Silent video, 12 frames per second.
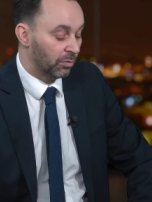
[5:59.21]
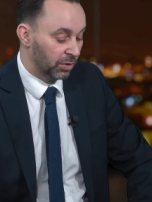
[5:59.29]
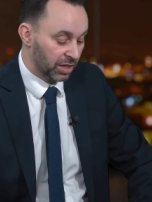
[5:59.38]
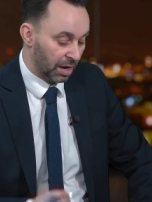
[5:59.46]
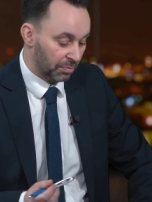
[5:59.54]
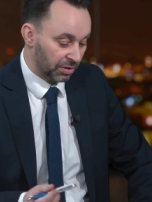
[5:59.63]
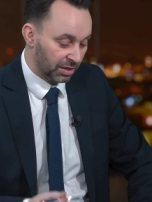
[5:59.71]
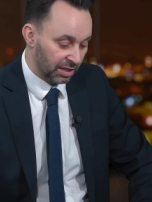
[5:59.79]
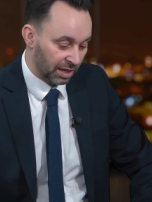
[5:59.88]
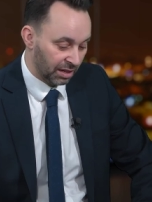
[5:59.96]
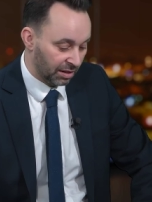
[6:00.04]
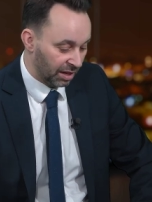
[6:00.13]
which happened
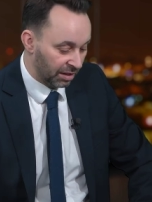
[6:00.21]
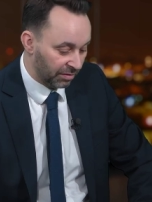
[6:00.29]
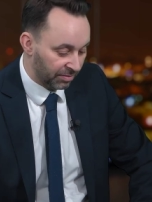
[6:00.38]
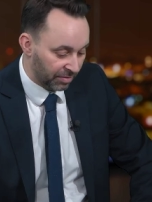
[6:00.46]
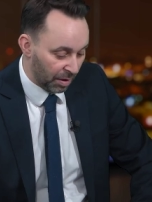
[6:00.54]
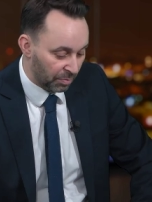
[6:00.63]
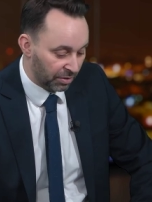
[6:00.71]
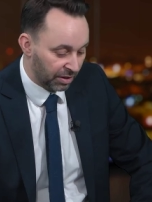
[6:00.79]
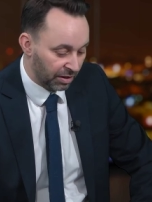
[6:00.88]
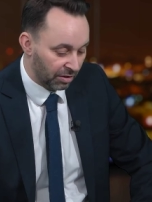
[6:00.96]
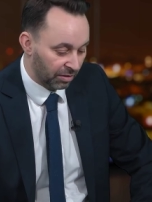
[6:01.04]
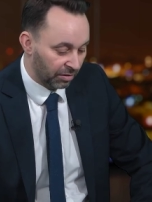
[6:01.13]
in, in
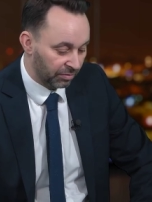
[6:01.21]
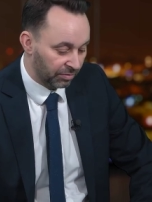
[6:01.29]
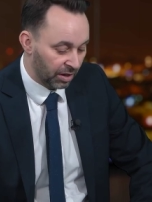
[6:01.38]
February of,